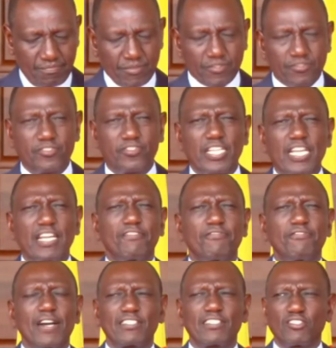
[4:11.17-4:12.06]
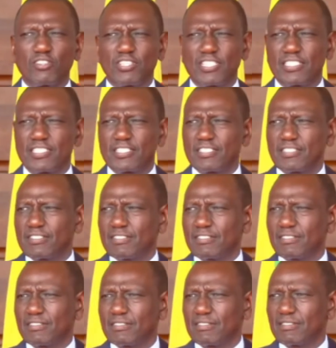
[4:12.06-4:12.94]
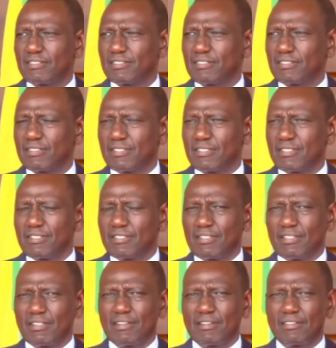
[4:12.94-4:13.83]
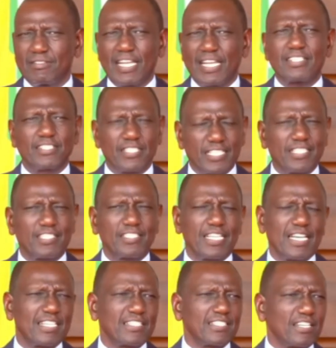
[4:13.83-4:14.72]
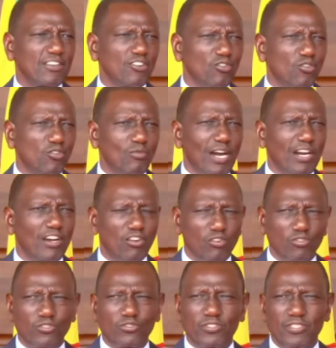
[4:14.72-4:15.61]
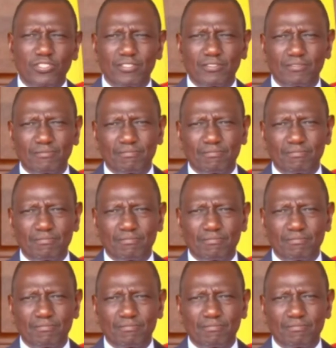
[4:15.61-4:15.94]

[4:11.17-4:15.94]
steel factories that 6 years ago were closed.